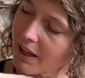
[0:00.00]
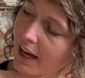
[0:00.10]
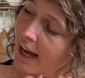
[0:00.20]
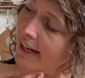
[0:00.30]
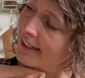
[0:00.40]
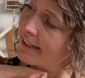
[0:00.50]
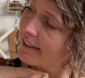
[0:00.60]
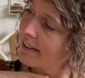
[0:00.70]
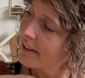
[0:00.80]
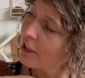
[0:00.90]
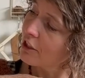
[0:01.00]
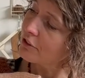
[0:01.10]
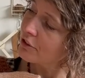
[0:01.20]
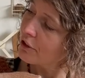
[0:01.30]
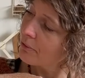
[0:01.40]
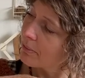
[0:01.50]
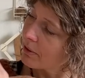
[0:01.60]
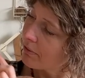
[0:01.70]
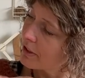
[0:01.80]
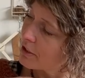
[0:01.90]
I cast it on
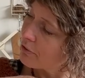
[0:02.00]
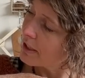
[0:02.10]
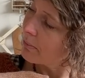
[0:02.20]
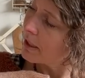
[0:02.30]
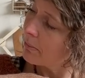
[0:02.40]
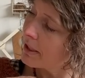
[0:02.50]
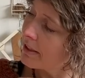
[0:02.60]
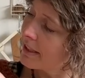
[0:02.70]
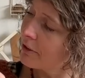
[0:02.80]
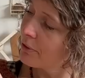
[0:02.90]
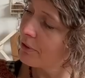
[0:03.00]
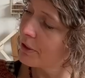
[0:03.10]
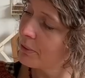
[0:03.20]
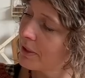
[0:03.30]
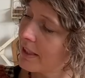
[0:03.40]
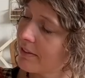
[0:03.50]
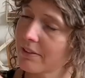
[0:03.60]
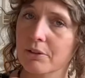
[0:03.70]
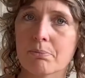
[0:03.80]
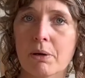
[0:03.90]
with a 3mm needle. You knit
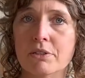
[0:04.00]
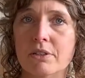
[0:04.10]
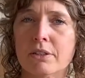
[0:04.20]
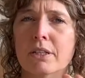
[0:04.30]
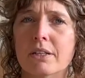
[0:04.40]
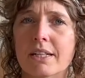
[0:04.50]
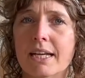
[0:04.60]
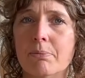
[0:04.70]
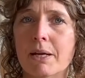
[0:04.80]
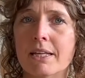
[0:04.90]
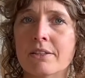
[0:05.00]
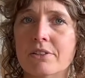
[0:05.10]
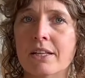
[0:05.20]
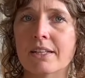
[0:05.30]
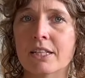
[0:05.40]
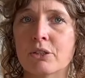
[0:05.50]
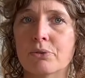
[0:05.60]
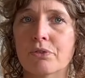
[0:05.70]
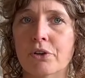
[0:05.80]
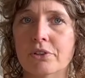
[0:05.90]
the neckband, and then you
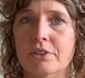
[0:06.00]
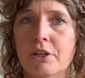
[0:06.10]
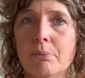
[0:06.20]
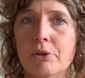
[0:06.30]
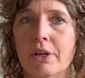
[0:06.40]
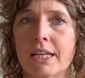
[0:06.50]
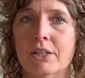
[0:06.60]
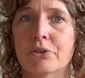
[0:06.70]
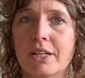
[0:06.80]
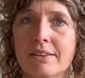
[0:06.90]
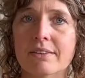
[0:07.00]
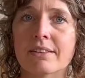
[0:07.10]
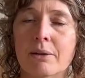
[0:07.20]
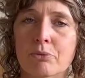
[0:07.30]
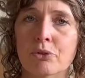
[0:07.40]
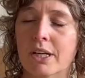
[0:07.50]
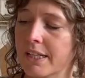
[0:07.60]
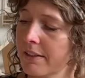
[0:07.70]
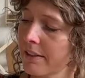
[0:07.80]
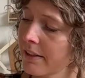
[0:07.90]
fold a double and you knit them
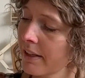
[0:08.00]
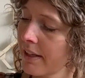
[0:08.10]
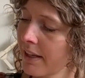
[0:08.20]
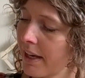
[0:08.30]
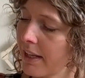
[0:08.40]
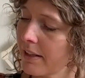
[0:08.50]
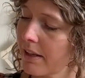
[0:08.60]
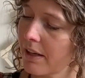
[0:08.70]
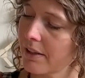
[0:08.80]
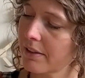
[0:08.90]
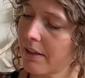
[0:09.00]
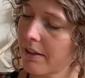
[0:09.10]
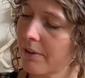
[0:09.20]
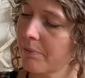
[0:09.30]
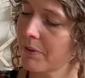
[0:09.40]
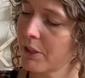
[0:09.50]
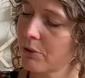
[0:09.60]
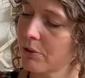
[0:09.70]
together. And you